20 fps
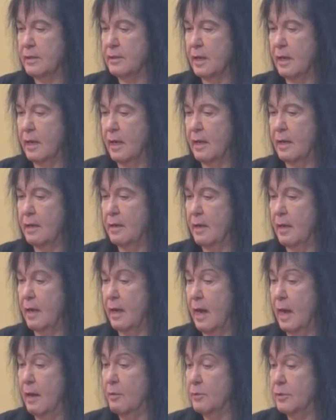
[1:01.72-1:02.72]

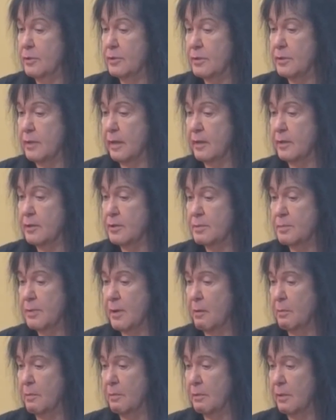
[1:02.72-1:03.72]
I would say it's
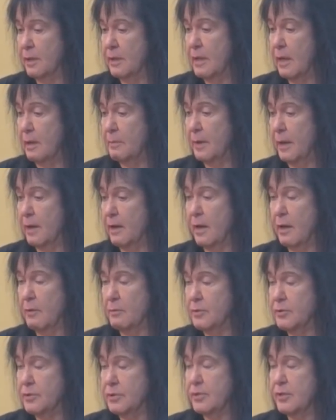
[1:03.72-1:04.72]
probably not better. I
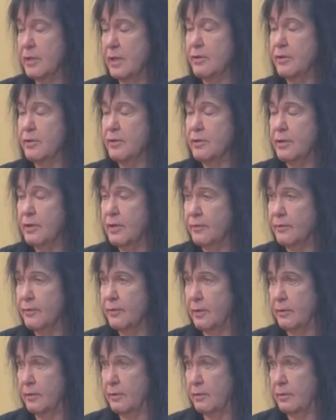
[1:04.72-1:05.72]
would just say they're different.
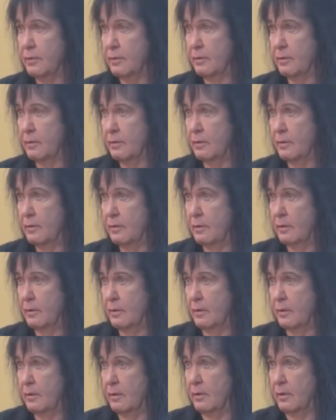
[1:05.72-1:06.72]

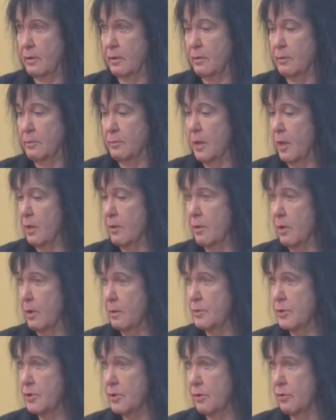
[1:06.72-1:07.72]
You know, Mindcrime
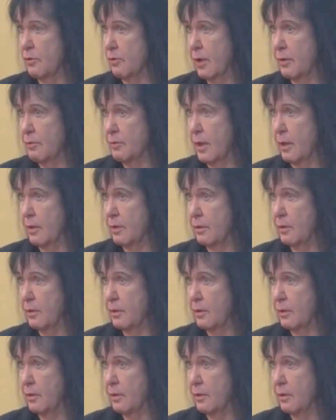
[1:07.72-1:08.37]
is a great record.